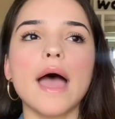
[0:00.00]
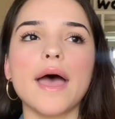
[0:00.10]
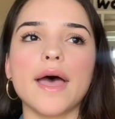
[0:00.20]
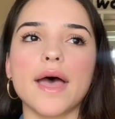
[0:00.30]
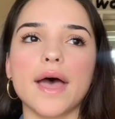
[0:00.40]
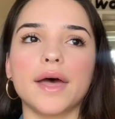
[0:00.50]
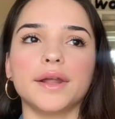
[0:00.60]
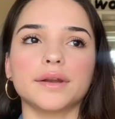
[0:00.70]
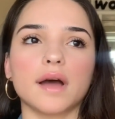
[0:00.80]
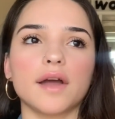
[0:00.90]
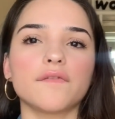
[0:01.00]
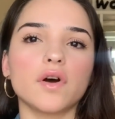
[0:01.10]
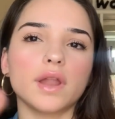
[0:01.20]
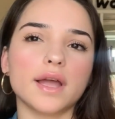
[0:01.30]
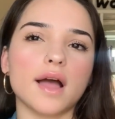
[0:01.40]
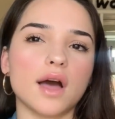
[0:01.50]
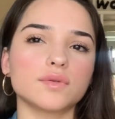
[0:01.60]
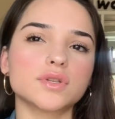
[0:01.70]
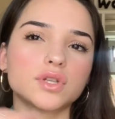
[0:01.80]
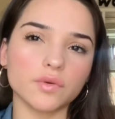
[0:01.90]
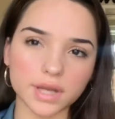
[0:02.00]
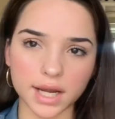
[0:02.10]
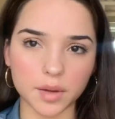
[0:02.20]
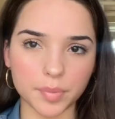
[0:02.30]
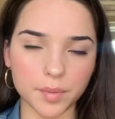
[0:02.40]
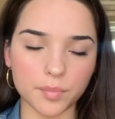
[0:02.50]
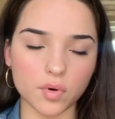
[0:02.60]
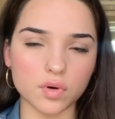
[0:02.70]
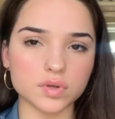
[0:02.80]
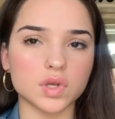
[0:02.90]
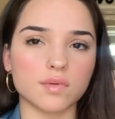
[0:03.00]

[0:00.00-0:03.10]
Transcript: and I felt like I was still getting pimples.